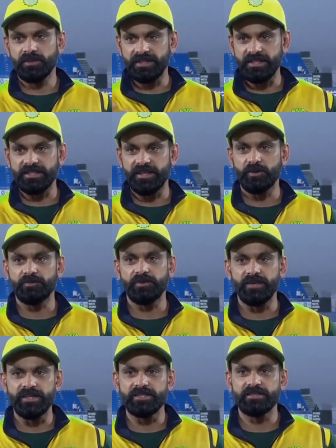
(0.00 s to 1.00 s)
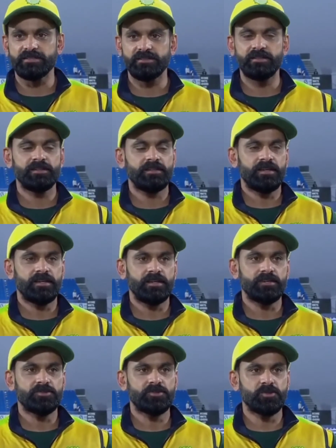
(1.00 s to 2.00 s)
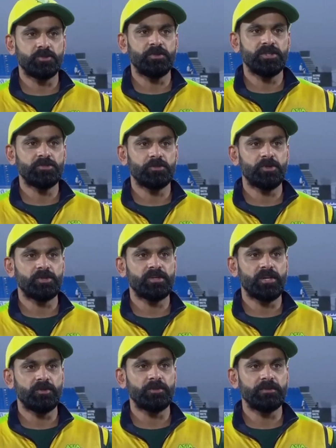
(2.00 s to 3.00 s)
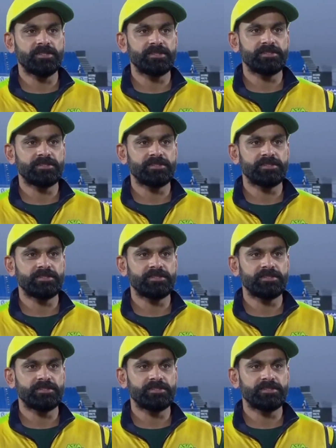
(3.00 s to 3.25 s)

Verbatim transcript: these kind of events. Should be on a regular basis.